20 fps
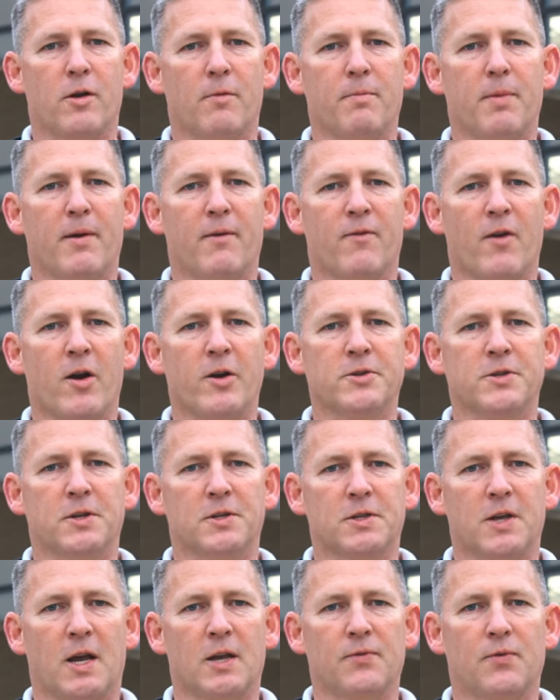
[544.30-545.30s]
and be very
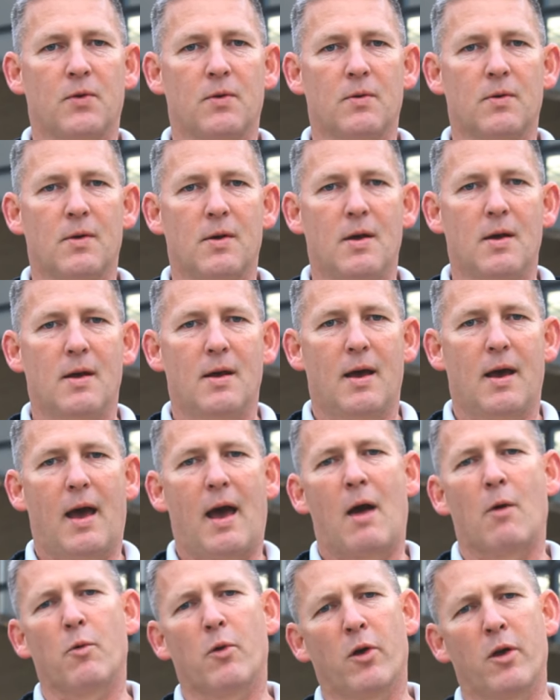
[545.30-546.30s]
successful. And
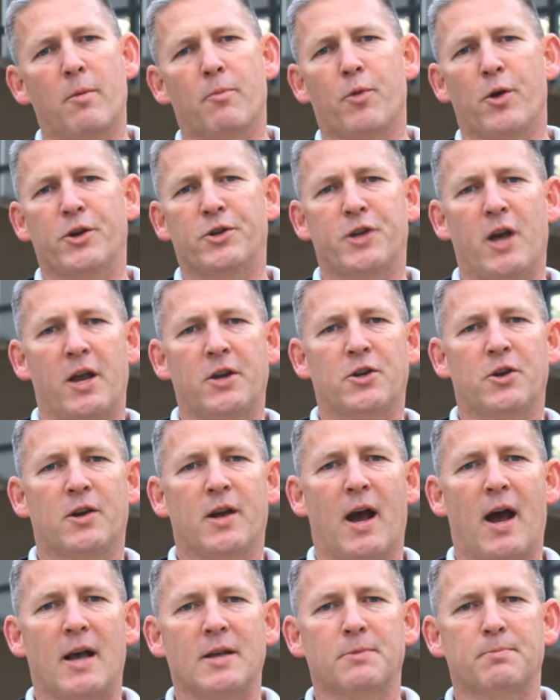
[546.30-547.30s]
I really appreciate you
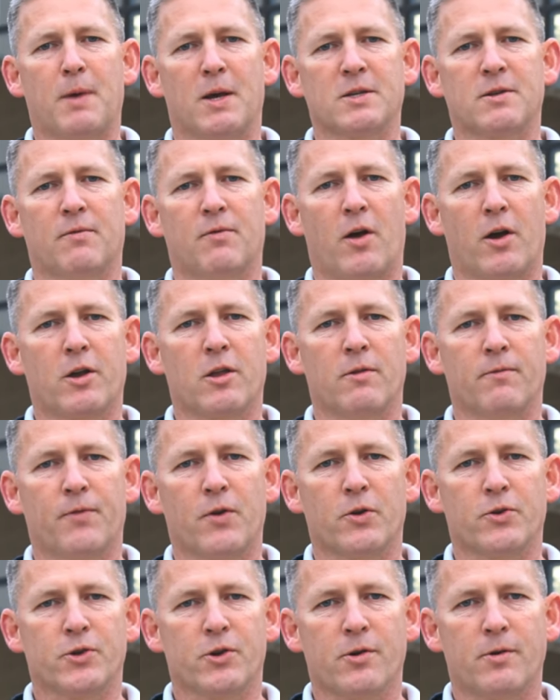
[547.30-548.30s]
guys. Best of luck in the
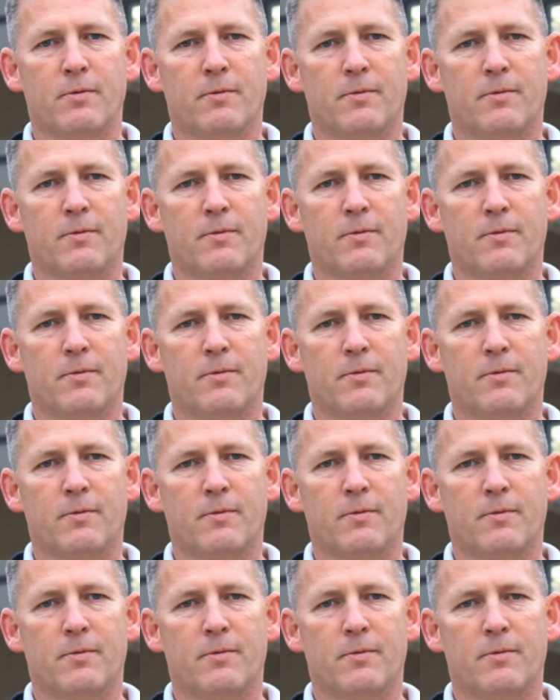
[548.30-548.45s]
future.